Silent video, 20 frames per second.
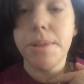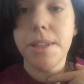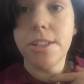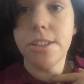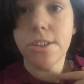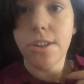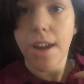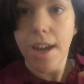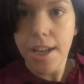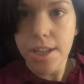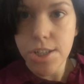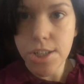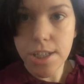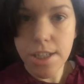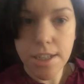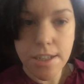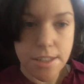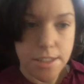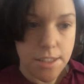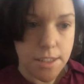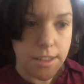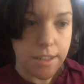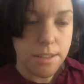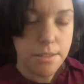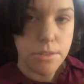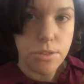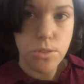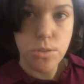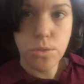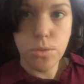bit scratchy because of
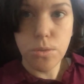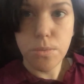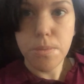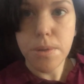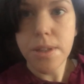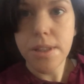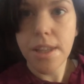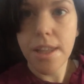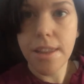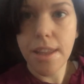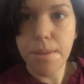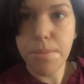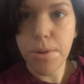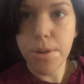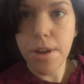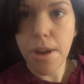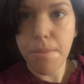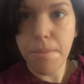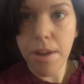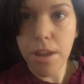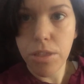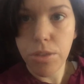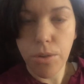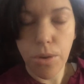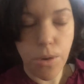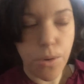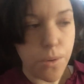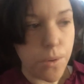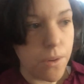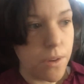the tube that they put down my
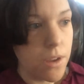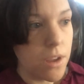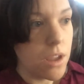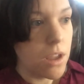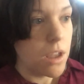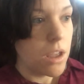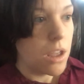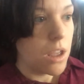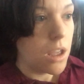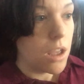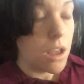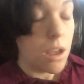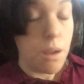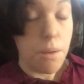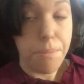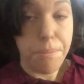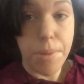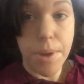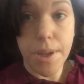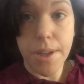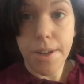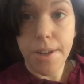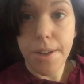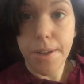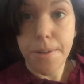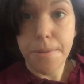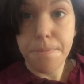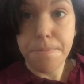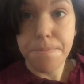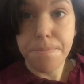throat. But
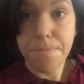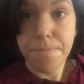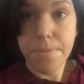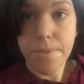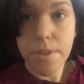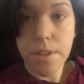um,